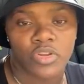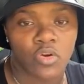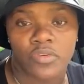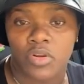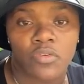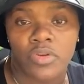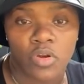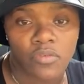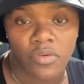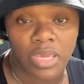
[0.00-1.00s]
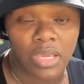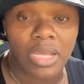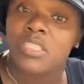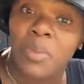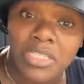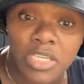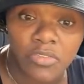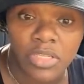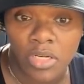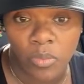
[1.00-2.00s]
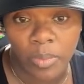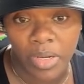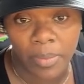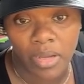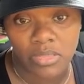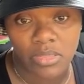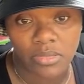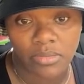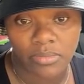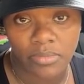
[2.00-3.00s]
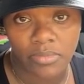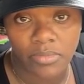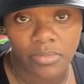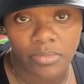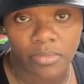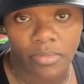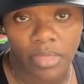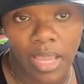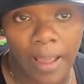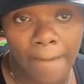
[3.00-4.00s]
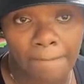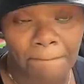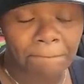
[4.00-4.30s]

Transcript: and over and over and over again, especially if you're dealing with menopause. Okay?